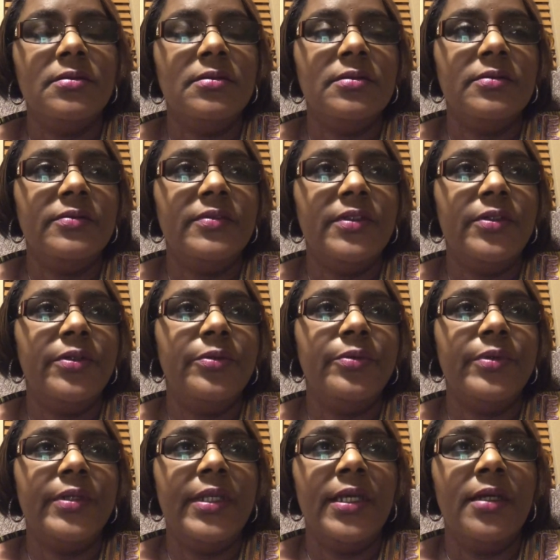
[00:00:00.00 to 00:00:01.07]
very
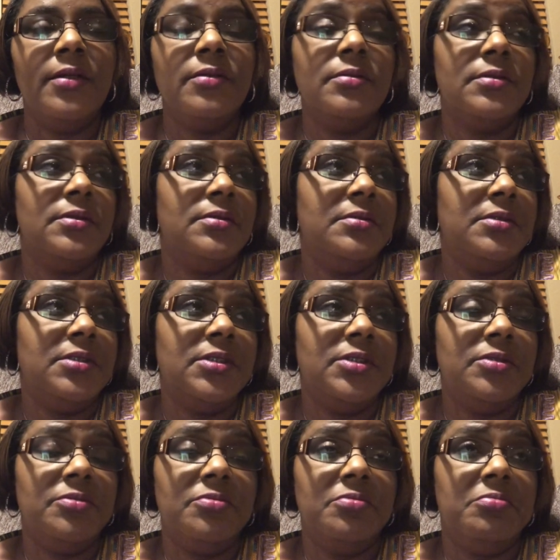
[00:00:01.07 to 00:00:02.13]
renowned
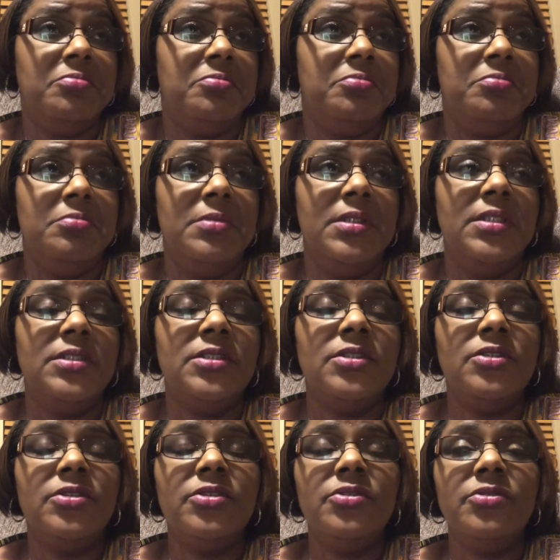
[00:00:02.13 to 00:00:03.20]
just
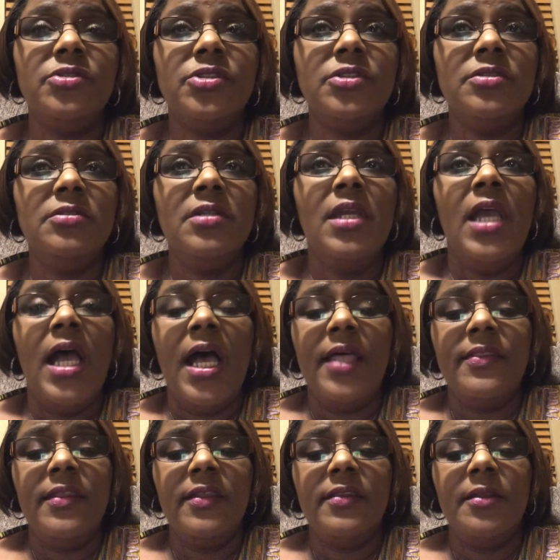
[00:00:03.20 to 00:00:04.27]
institution. I
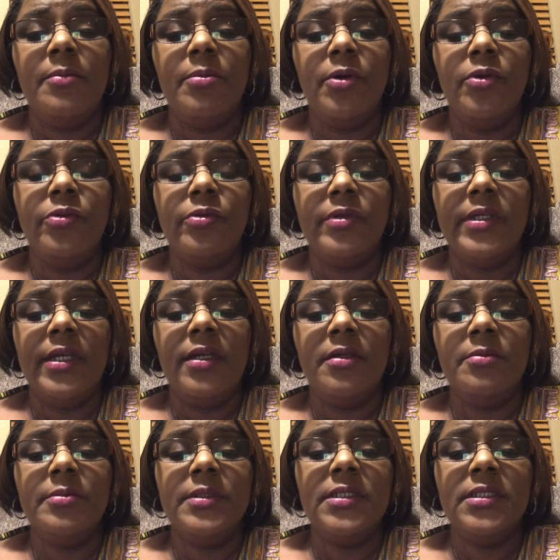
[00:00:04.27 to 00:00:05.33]
think they're both
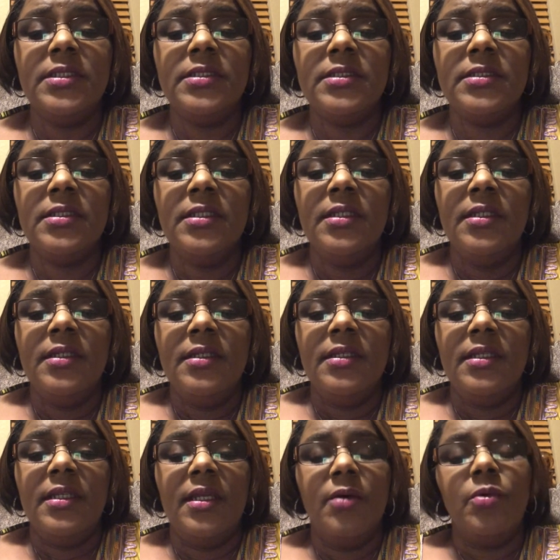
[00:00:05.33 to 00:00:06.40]
renowned because,
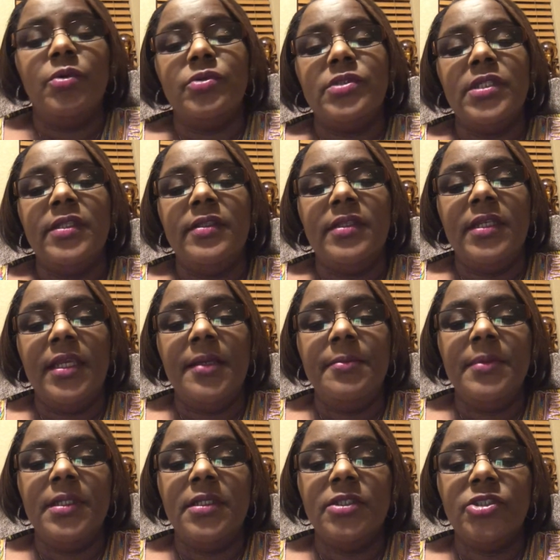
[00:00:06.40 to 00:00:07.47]
and I won't say the name
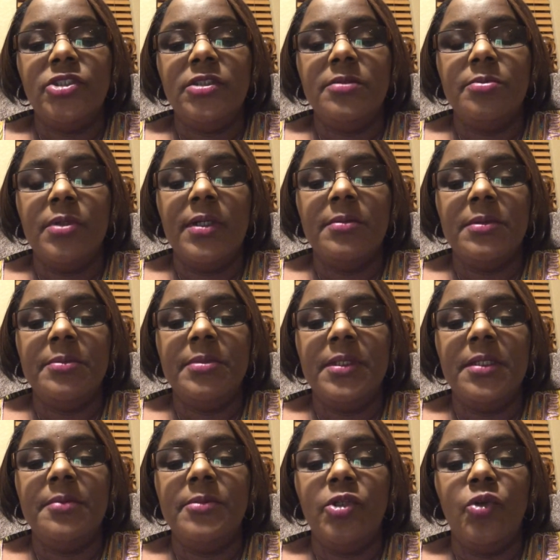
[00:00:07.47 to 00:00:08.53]
because she'd probably be
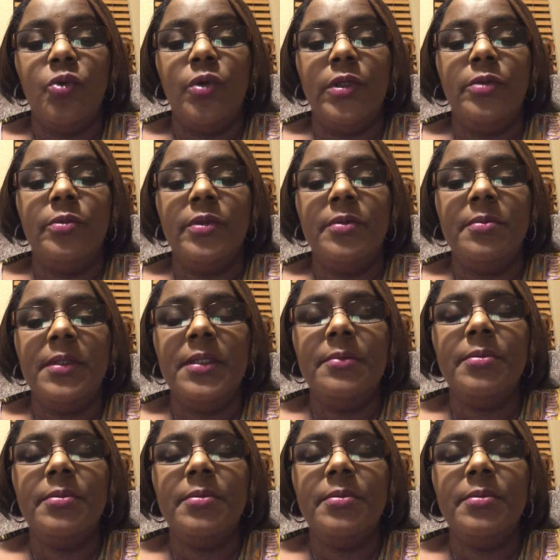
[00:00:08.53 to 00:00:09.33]
annoyed with me,